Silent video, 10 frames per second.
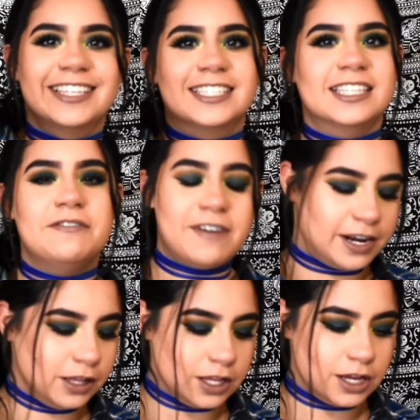this is the
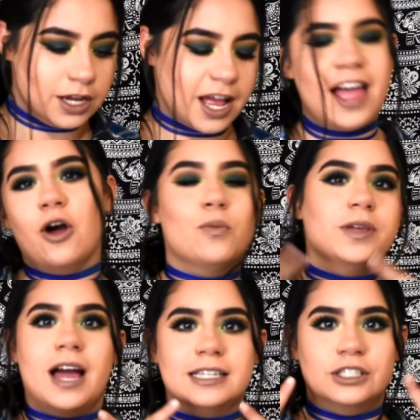final look. I hope
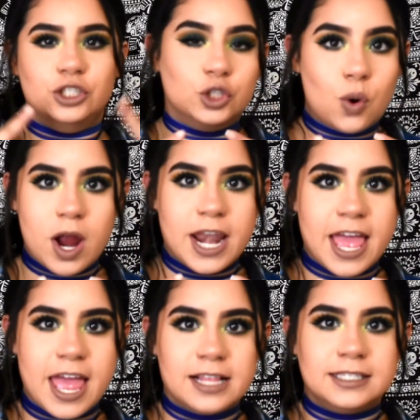you guys enjoyed
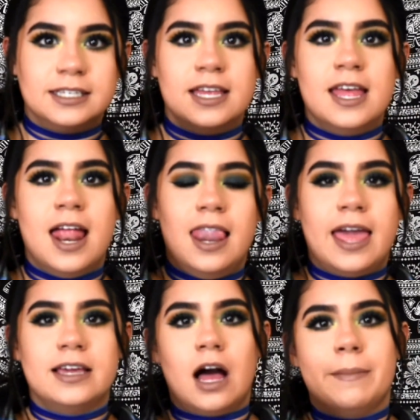it.
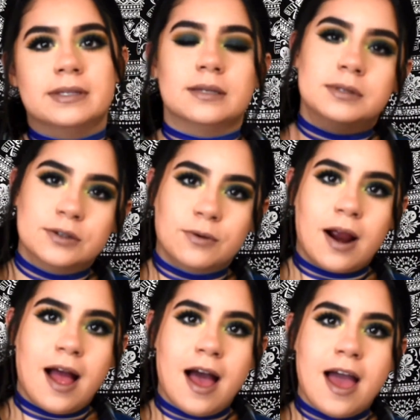Like, comment,
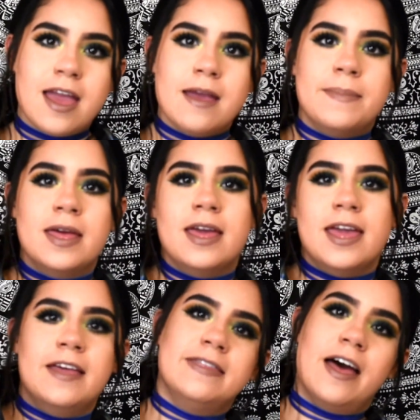subscribe.
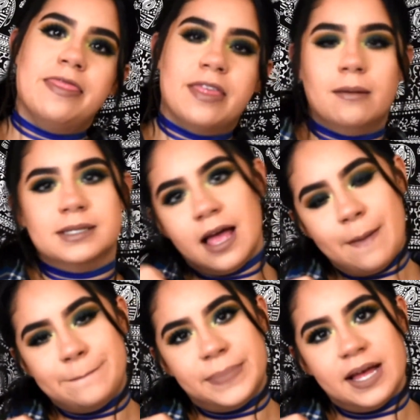Hit that thumbs
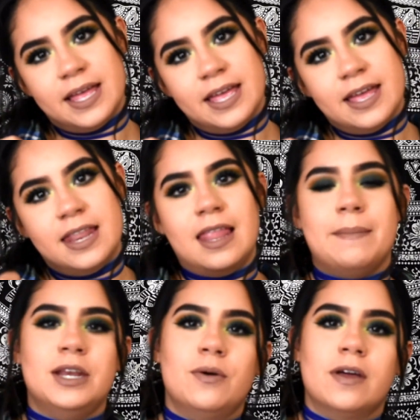up button. Let
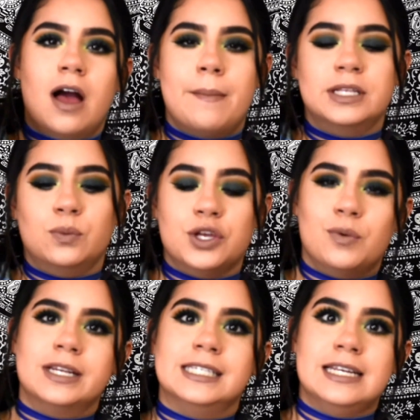me know in the comments what you
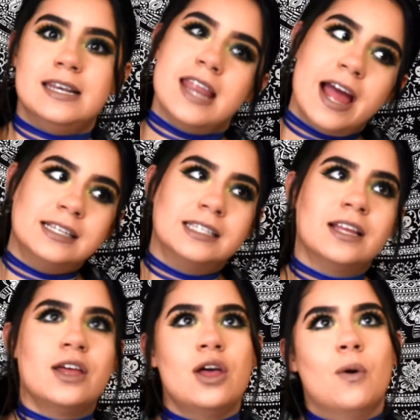want to see next.
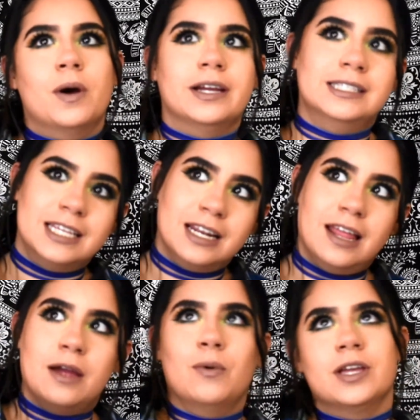what you didn't
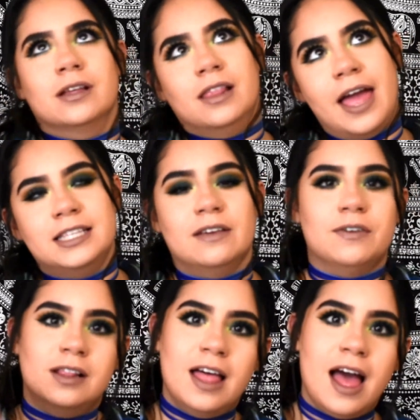like, what you liked,
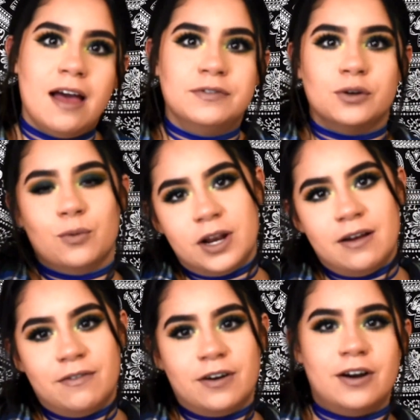if you laughed or
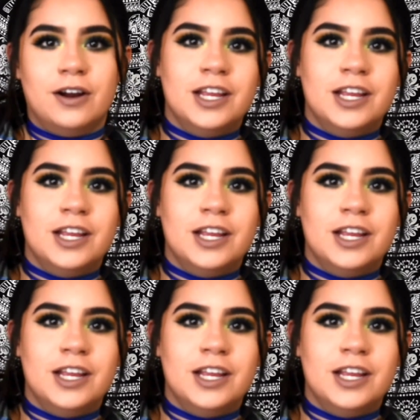whatever,